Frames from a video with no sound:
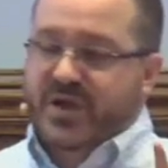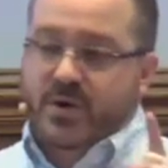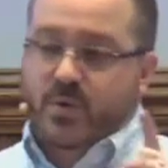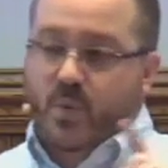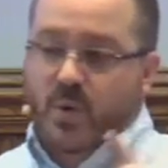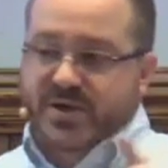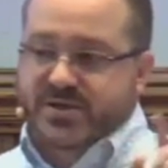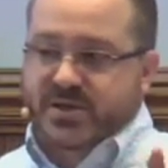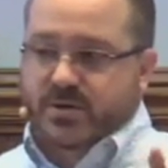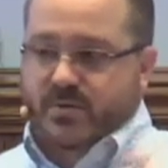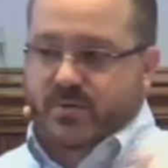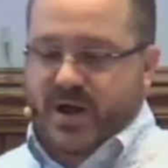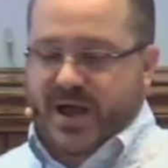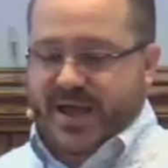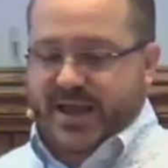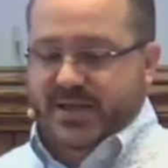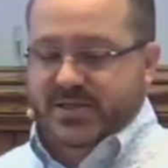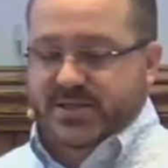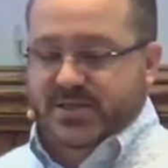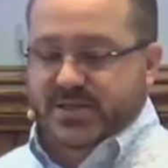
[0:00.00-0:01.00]
wasn't right.
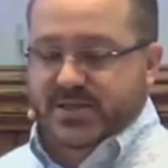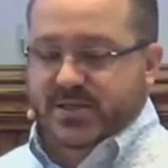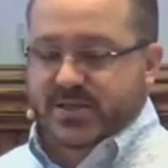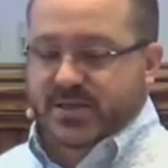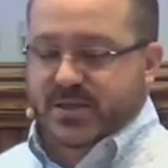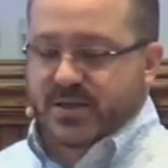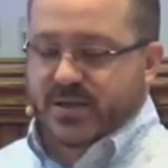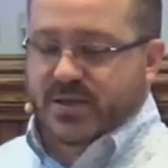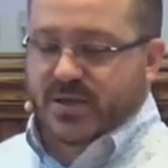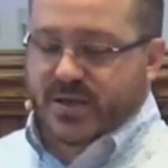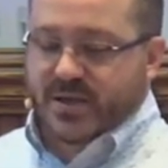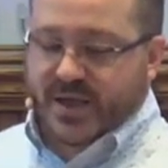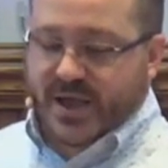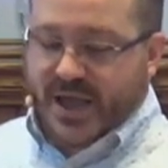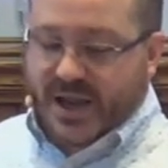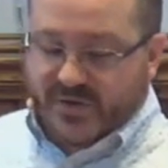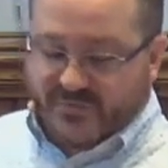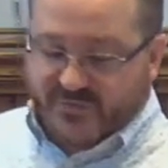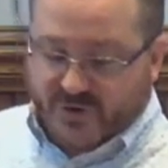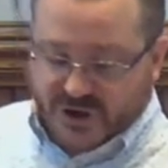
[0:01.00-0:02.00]
And
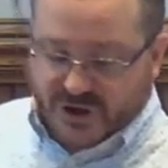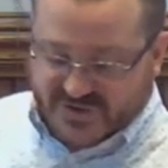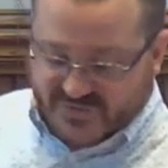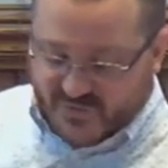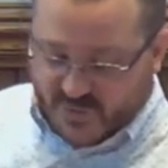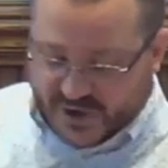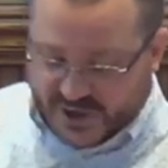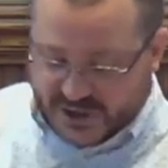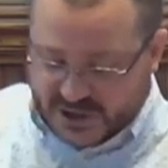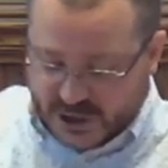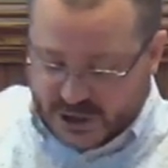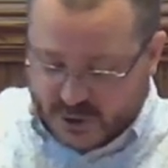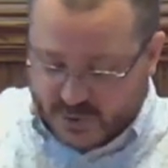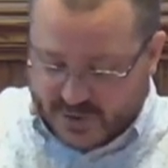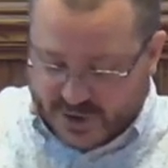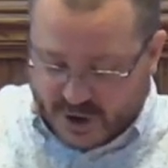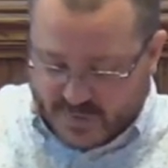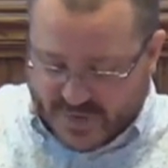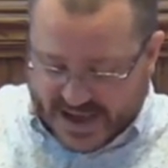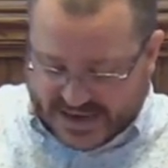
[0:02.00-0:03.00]
in verse 42, we
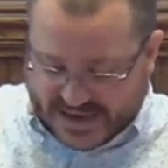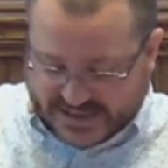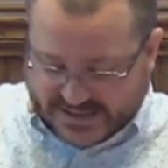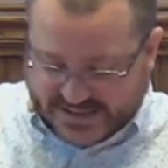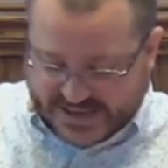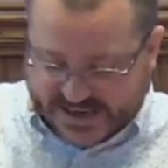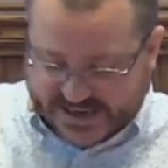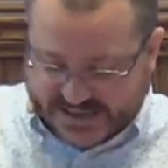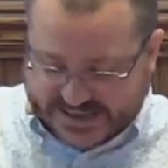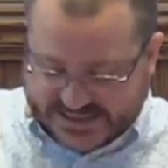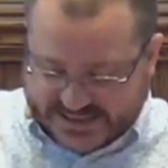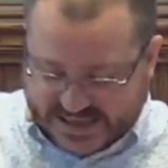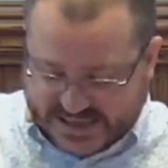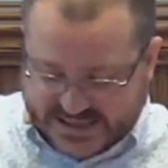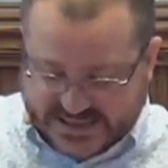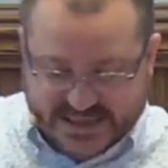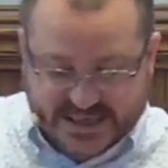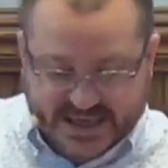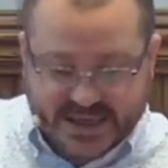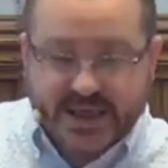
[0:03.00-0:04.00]
go back to that. It says,
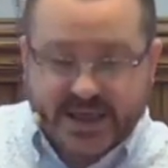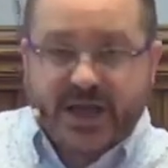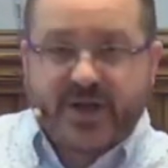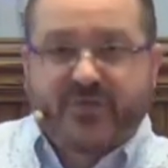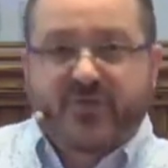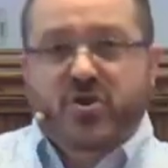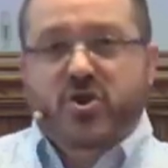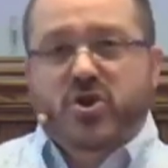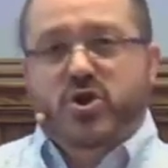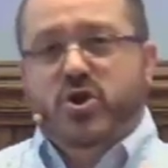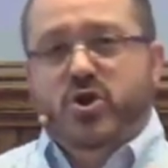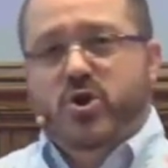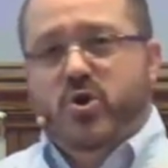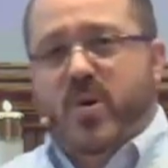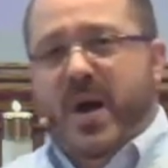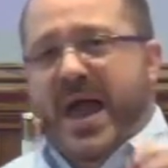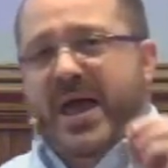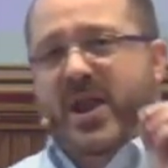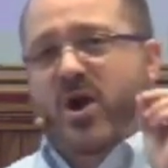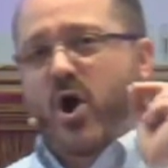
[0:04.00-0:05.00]
If you
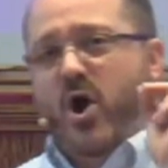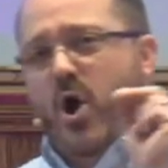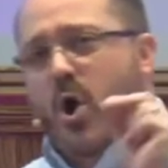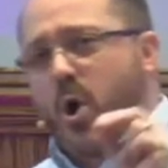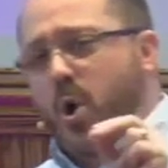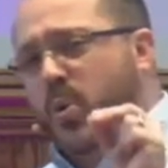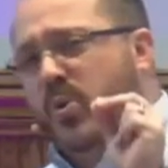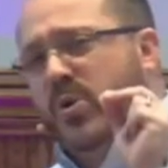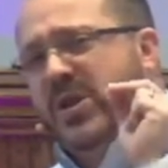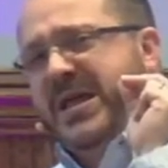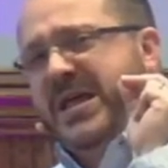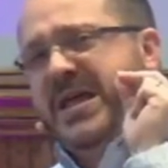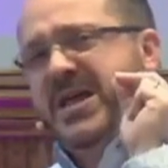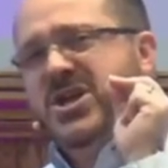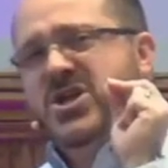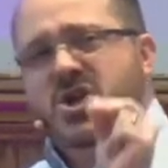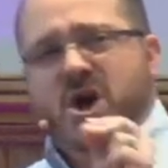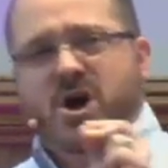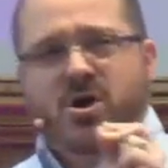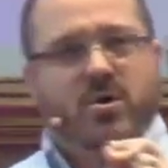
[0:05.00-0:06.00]
had only
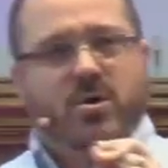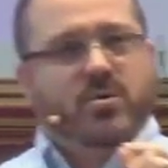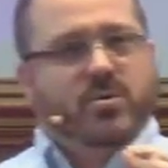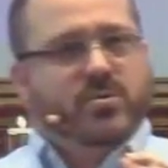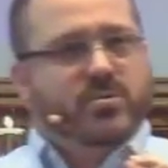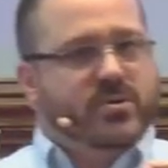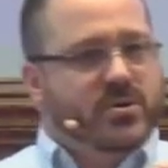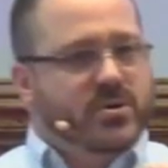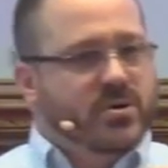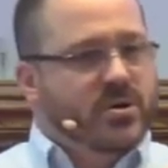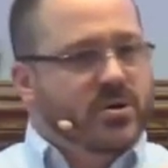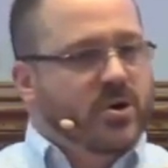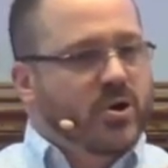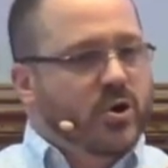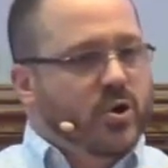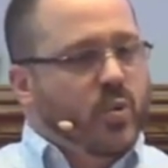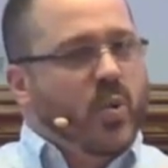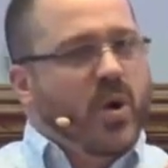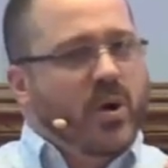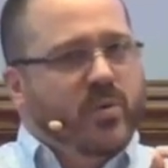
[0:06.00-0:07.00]
known
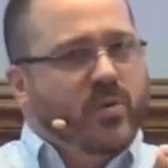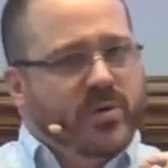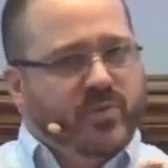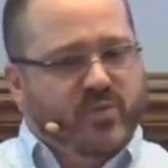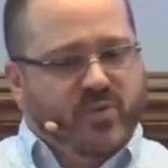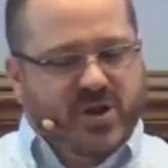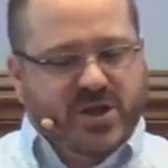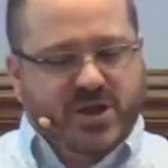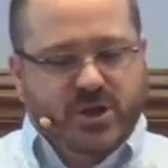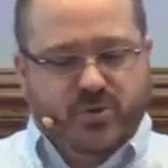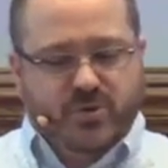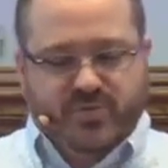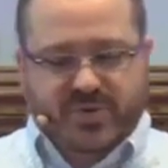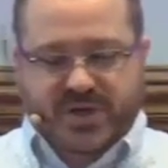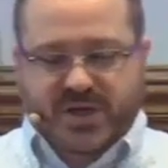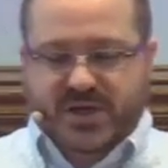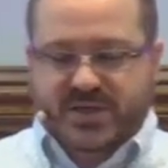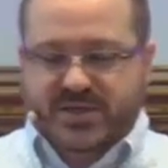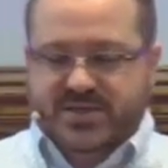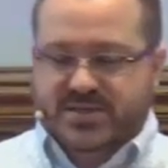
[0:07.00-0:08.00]
what would bring you
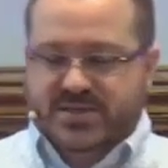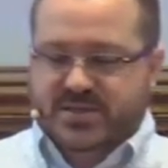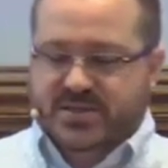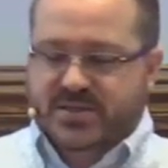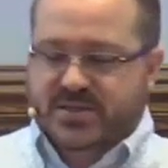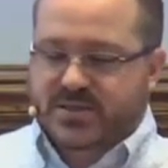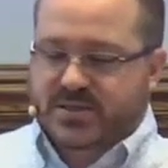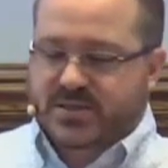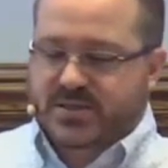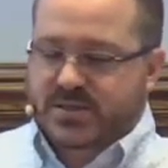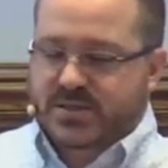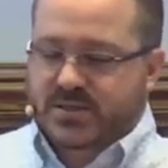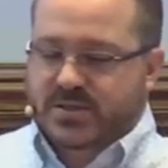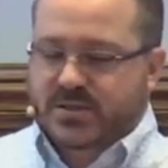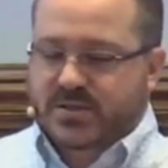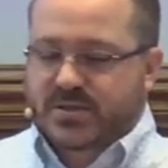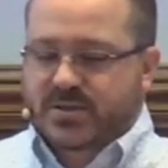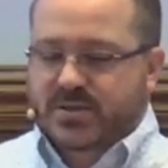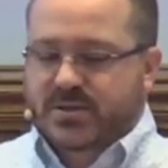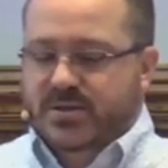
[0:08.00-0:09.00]
peace.
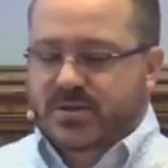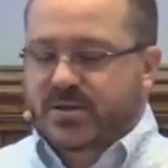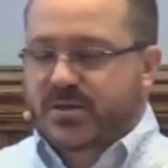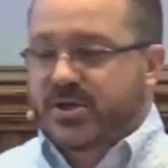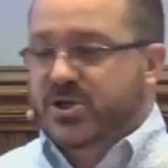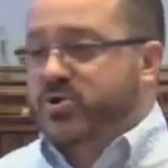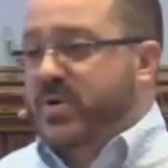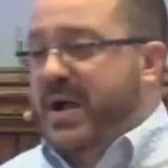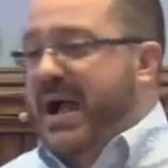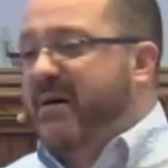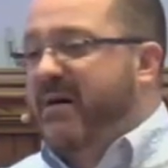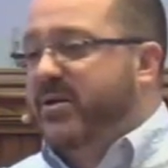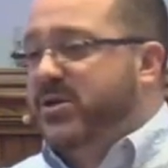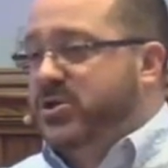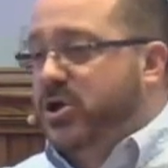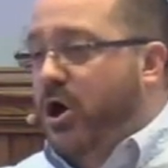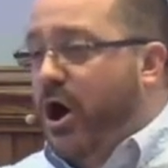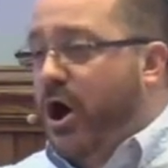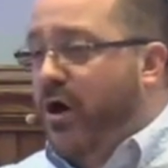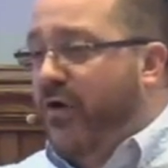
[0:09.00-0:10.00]
This crowd is
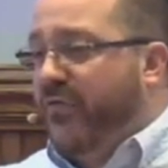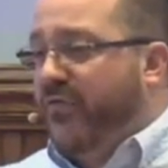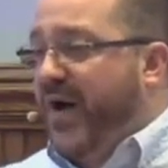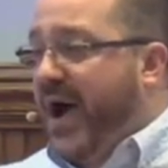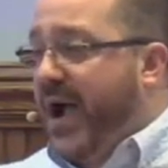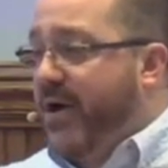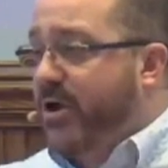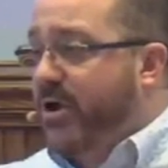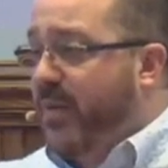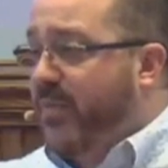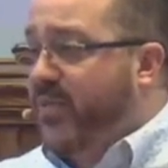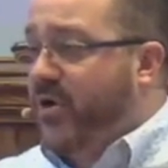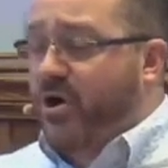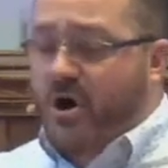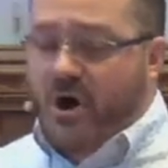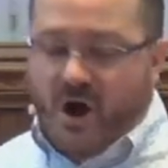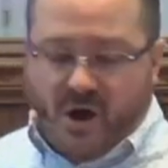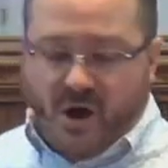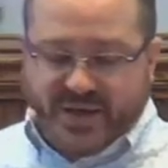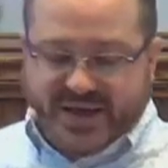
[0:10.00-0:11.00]
all fired up, they're
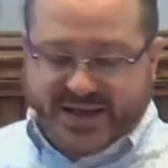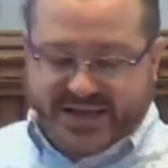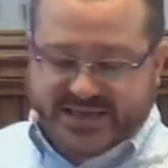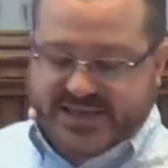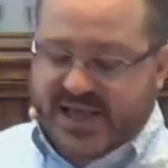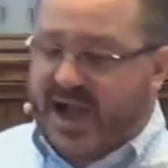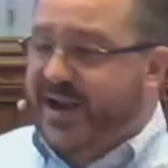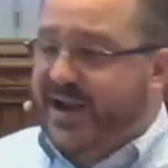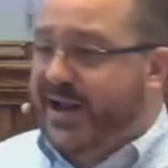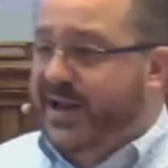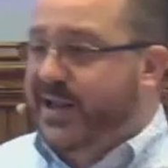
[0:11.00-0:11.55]
all excited,